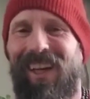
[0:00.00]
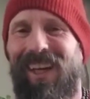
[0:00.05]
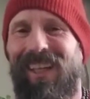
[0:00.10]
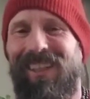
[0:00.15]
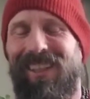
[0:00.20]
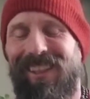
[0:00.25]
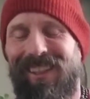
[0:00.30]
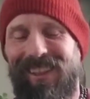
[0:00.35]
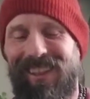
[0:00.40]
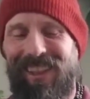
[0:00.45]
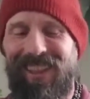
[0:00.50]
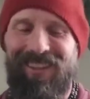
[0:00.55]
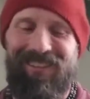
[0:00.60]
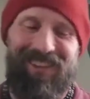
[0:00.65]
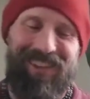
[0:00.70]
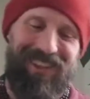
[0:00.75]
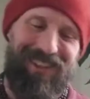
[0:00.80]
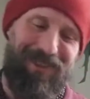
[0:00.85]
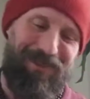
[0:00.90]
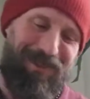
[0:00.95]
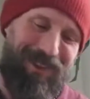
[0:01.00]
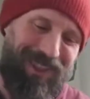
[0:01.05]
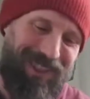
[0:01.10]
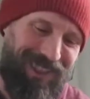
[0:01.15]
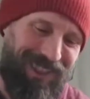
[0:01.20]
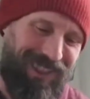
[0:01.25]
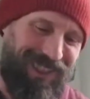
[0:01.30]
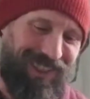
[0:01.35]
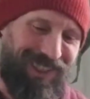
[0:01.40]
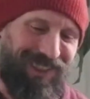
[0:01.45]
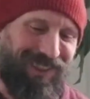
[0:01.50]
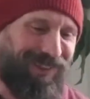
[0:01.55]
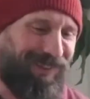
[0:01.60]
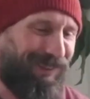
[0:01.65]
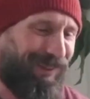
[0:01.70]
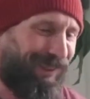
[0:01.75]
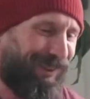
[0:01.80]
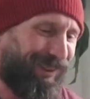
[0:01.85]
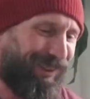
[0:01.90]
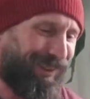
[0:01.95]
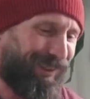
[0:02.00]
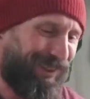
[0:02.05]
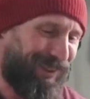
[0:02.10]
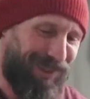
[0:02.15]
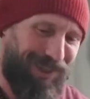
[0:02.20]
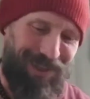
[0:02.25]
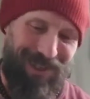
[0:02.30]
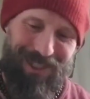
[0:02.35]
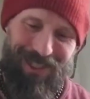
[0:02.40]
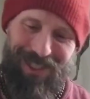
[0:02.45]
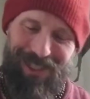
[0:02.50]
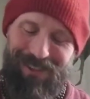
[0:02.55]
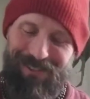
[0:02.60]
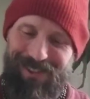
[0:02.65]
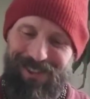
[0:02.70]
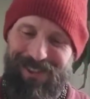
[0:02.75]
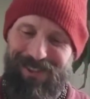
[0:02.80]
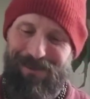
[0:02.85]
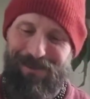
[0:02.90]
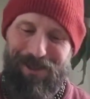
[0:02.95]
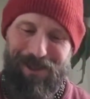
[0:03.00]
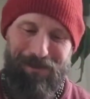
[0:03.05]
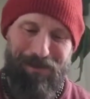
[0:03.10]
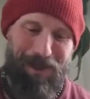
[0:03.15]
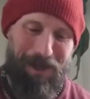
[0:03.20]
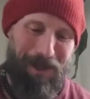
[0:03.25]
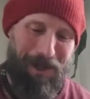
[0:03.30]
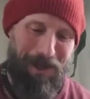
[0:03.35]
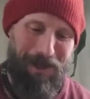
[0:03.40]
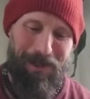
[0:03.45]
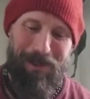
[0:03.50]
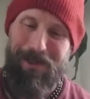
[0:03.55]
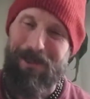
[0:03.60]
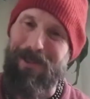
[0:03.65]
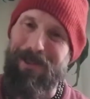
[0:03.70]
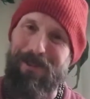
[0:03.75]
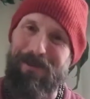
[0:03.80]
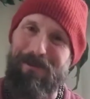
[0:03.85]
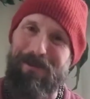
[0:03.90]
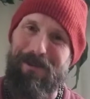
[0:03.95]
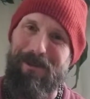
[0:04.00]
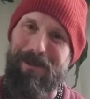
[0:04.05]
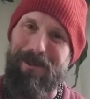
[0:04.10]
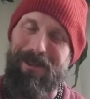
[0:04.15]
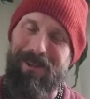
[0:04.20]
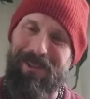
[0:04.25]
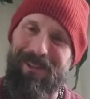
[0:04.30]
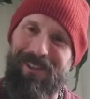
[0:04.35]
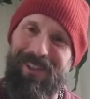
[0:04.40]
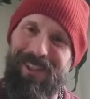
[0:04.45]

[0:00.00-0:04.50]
I just can't wait to bring this to the world. I can't wait to bring my art to the world.